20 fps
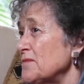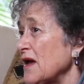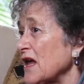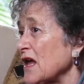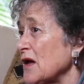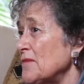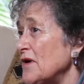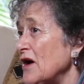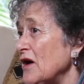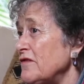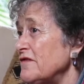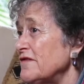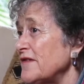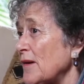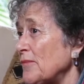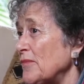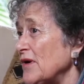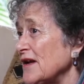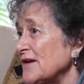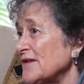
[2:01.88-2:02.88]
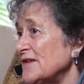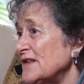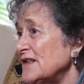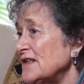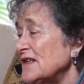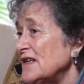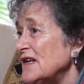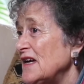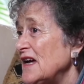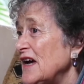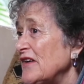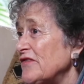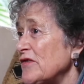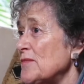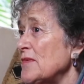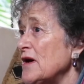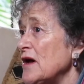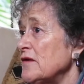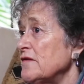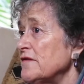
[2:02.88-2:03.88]
making my own fabric. Have
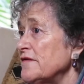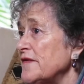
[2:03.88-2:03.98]
my own